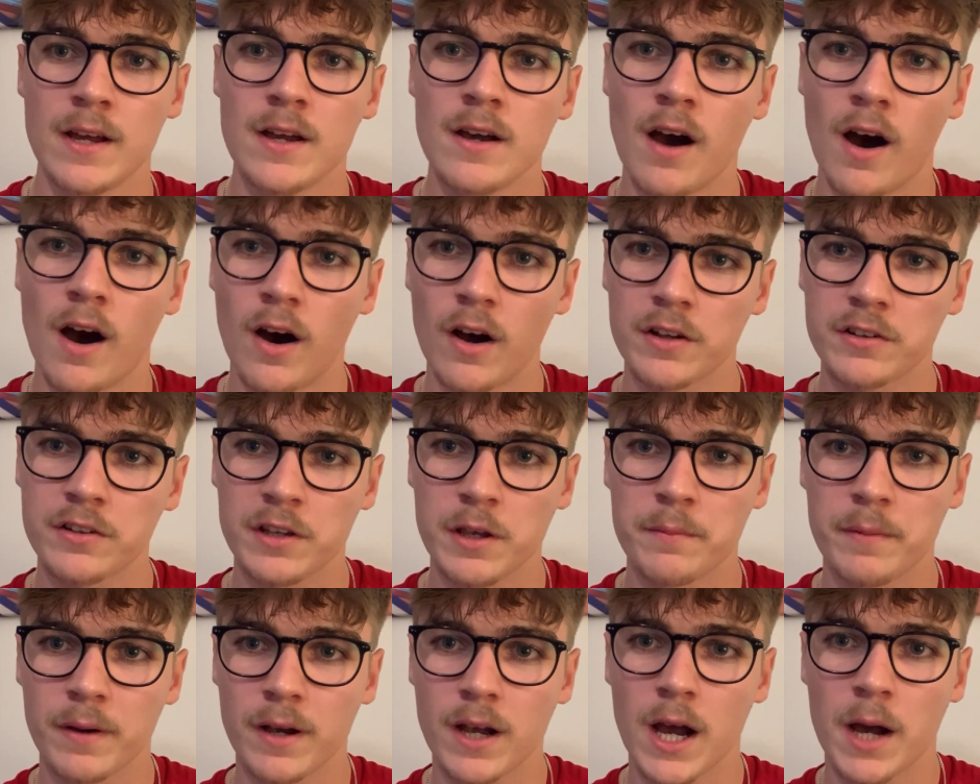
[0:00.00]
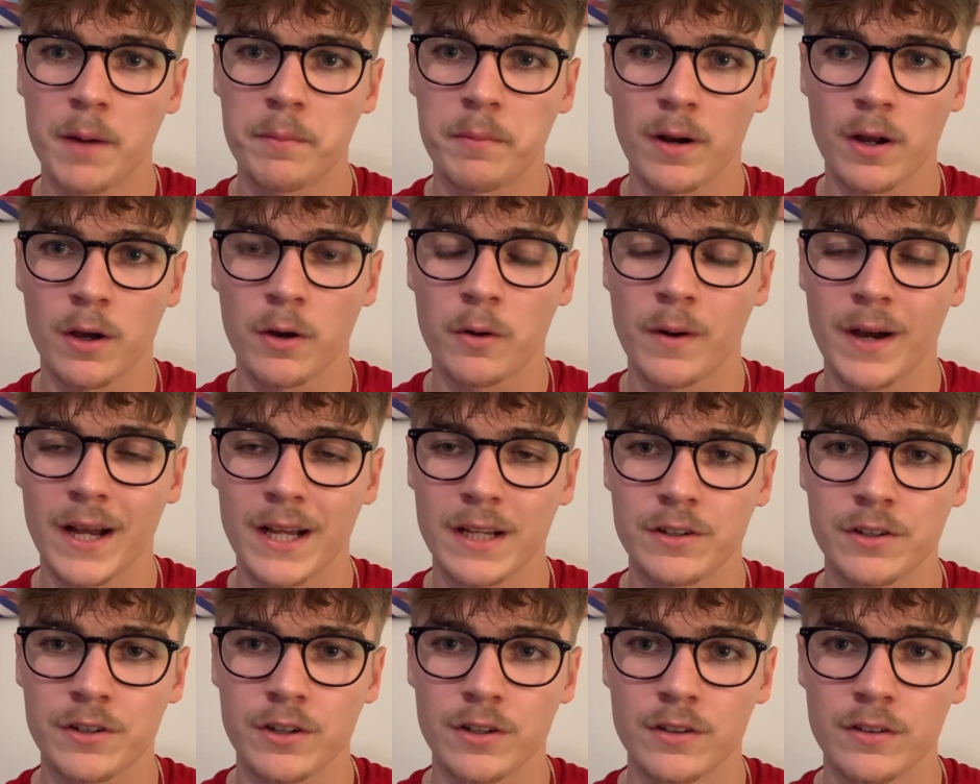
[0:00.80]
ask him a couple of
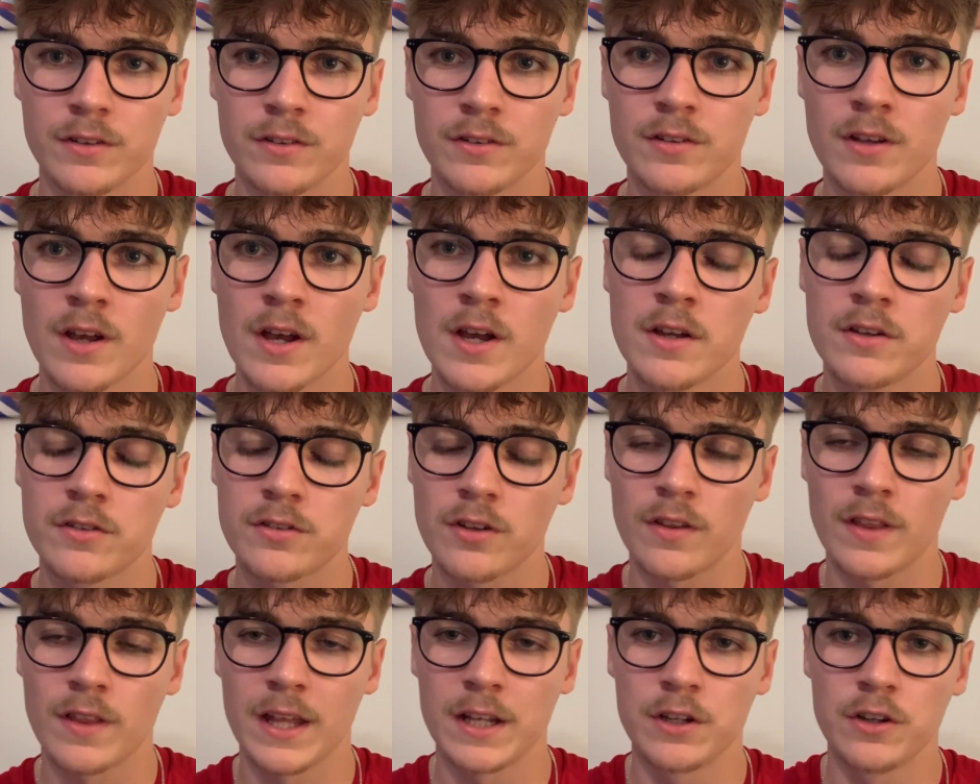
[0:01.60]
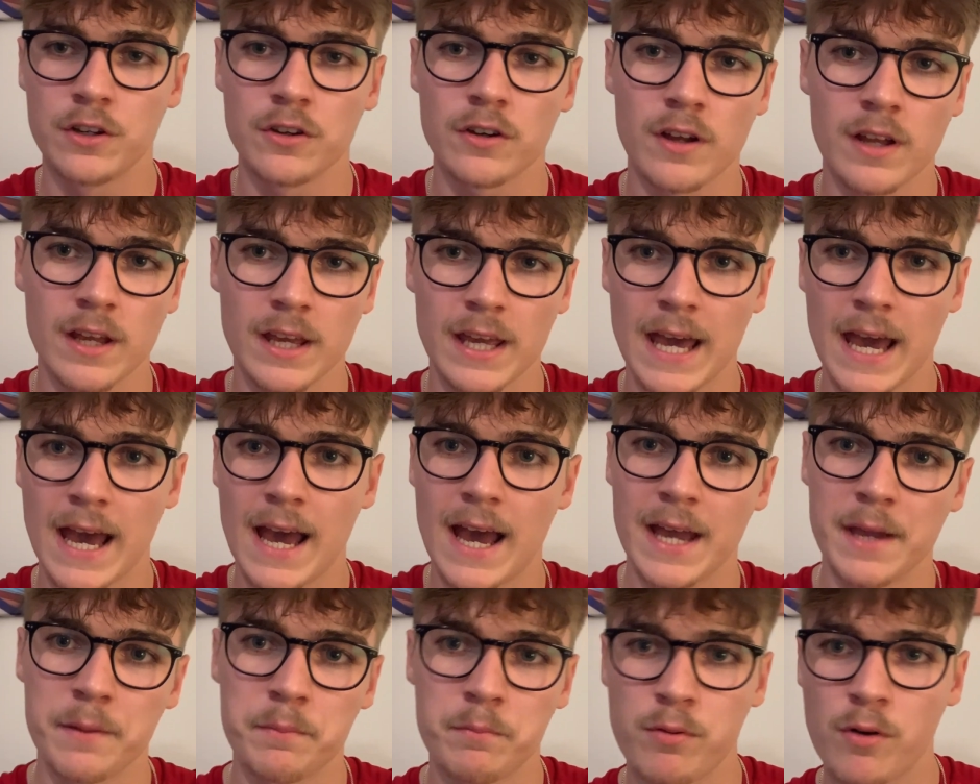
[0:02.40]
questions, so then you can get
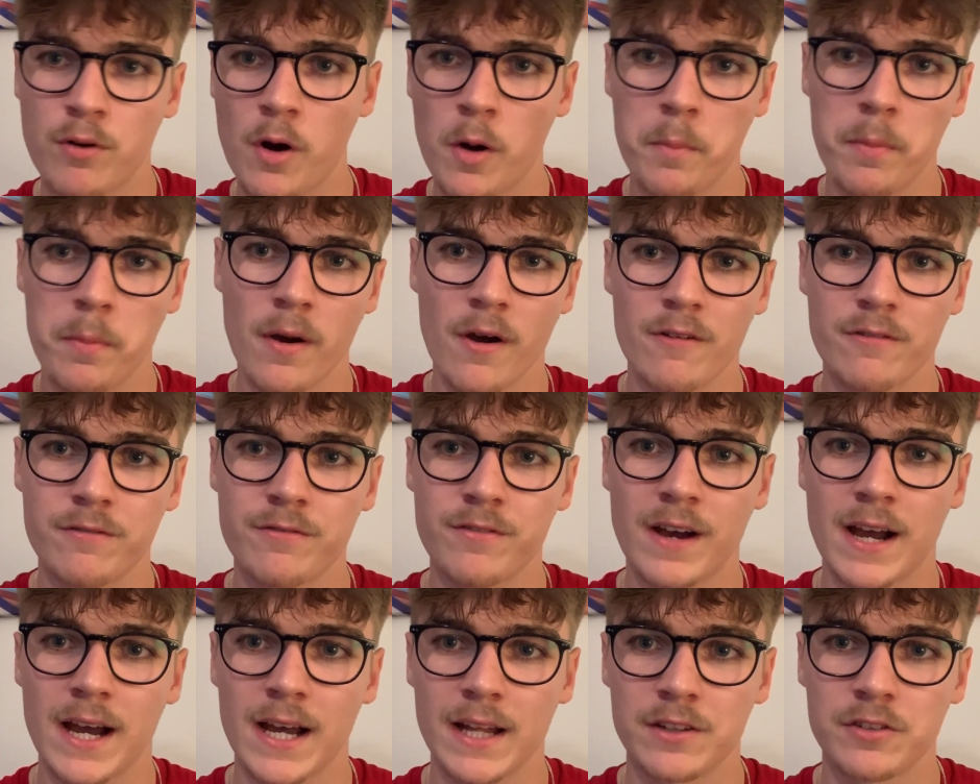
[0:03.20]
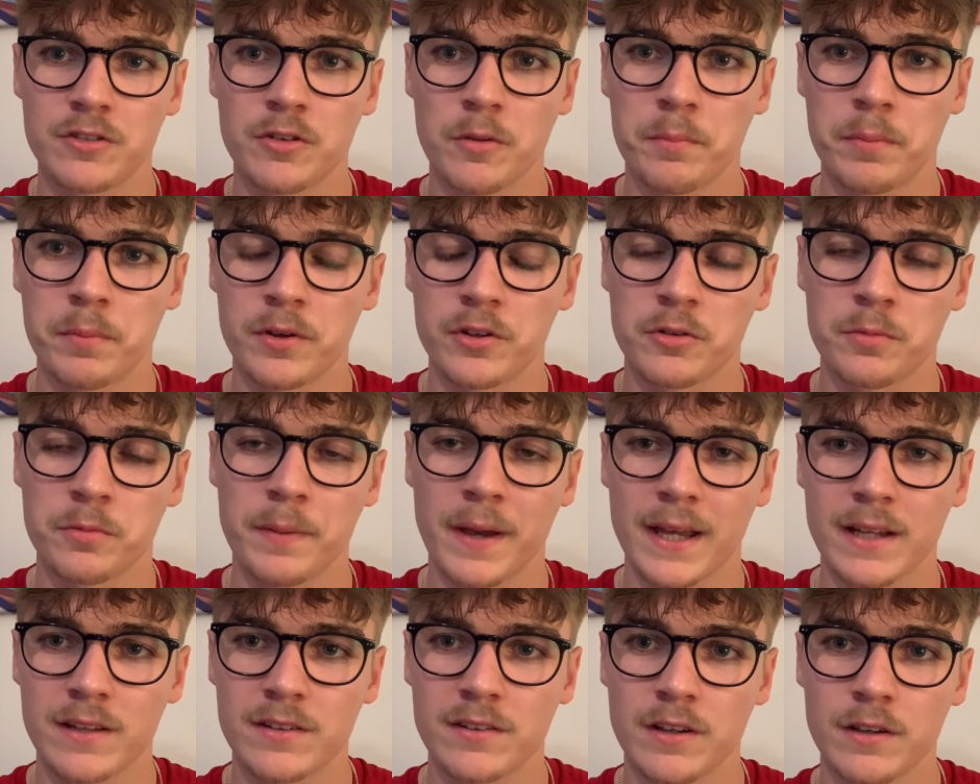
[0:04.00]
a proper fan's
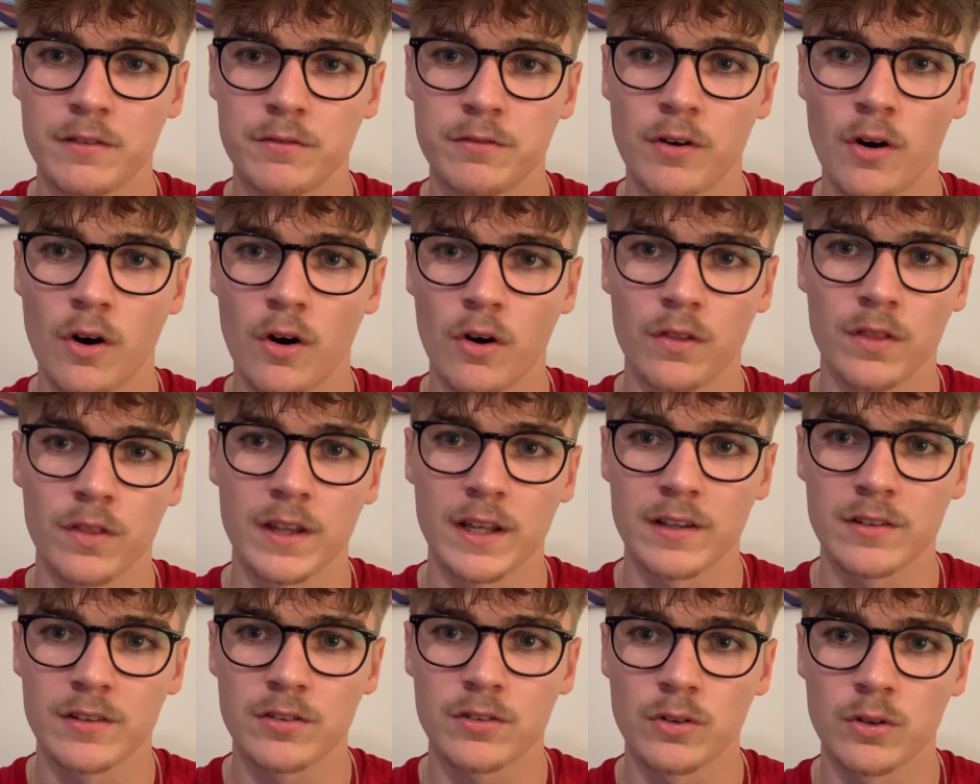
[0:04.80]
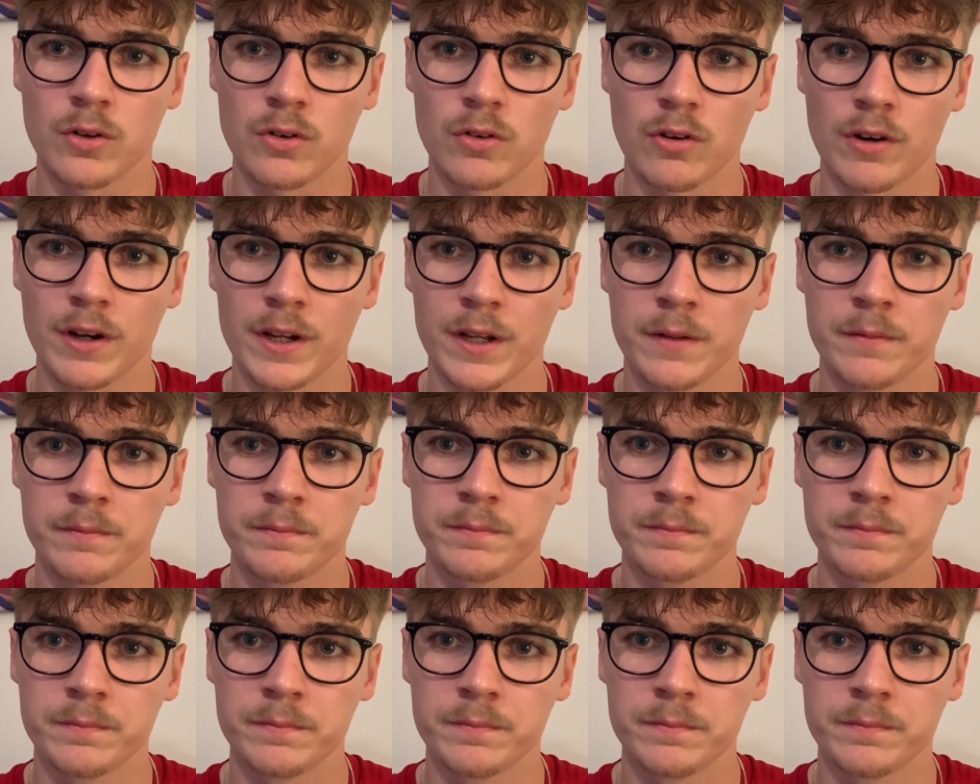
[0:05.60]
perspective on this story.